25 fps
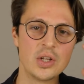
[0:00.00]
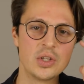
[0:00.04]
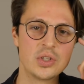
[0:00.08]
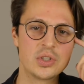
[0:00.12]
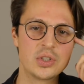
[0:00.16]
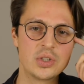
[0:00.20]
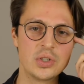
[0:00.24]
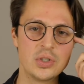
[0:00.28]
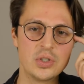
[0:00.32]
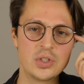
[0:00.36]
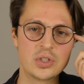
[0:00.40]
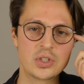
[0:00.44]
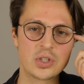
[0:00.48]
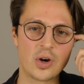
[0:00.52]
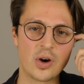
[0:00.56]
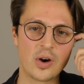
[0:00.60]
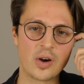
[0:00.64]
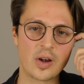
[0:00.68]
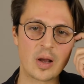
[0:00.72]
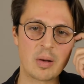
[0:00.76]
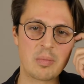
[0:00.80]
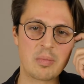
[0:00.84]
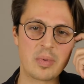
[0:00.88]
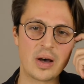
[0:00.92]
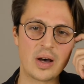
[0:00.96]
to
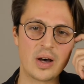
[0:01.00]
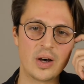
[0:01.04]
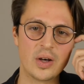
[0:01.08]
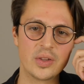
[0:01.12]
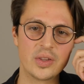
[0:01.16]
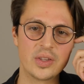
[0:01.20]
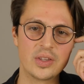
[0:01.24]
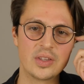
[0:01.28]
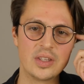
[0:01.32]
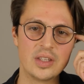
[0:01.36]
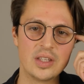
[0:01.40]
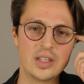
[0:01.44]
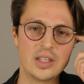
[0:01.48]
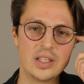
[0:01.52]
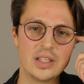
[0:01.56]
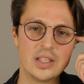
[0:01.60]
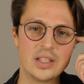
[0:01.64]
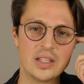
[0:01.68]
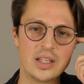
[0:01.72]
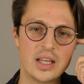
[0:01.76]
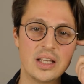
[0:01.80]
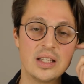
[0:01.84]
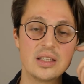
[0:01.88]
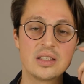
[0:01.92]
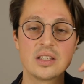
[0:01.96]
talk about
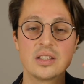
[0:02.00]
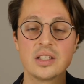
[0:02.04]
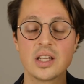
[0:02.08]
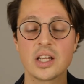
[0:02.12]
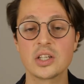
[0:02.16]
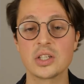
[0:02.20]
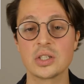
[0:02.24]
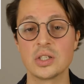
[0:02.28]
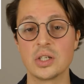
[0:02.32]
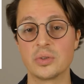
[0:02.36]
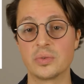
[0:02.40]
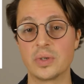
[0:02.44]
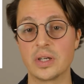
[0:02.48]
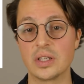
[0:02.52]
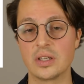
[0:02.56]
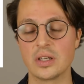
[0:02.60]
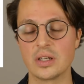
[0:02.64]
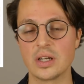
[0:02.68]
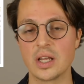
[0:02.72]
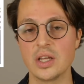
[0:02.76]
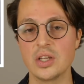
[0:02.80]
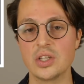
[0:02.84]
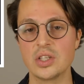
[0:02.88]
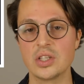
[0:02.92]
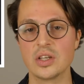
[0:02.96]
the international
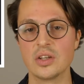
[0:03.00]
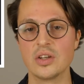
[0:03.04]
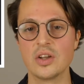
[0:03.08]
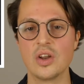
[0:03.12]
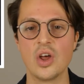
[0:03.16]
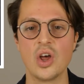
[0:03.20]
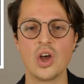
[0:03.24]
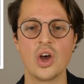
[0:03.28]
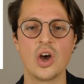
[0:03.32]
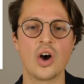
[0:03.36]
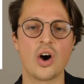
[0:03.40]
regulation